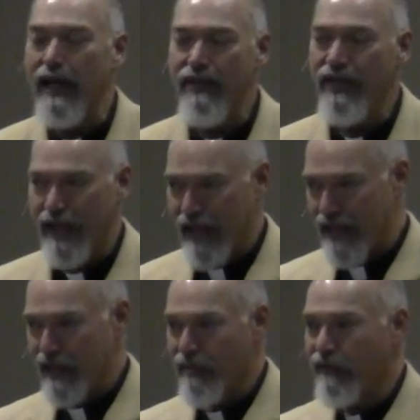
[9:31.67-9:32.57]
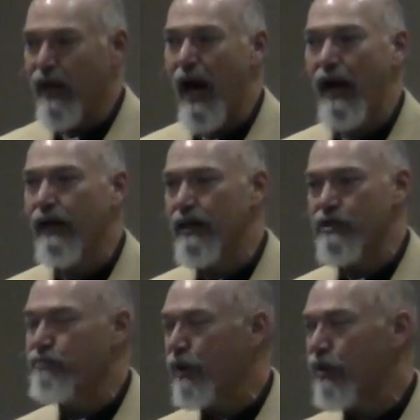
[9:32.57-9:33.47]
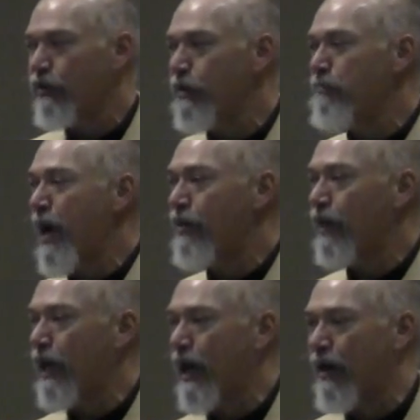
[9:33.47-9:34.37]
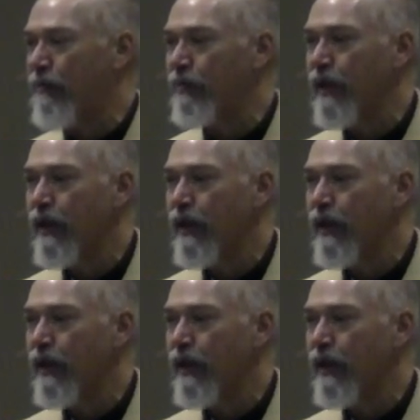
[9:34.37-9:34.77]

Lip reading: in the kingdom of God and his birth in Bethlehem